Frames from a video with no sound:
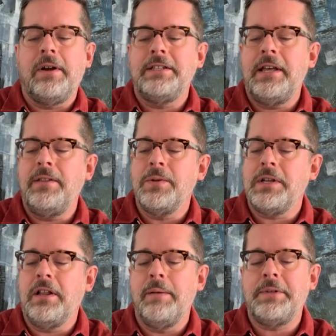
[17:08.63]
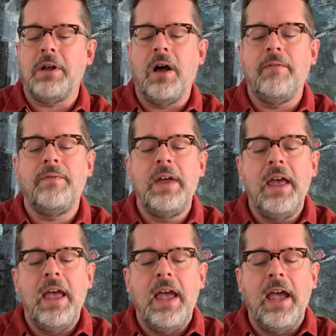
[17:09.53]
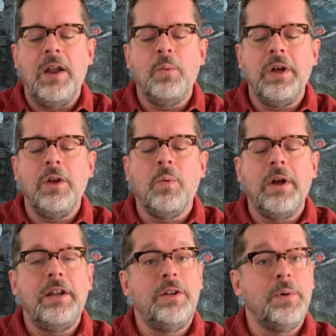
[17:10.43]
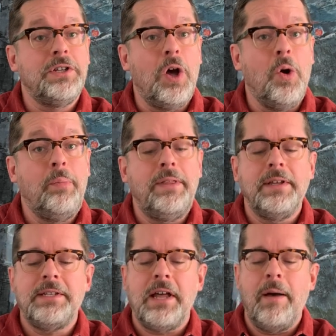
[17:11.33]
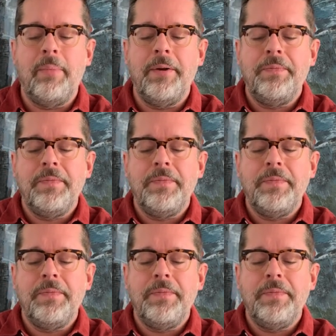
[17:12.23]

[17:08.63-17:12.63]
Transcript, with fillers: I'll take those clips off. And what you'll wanna do is open this up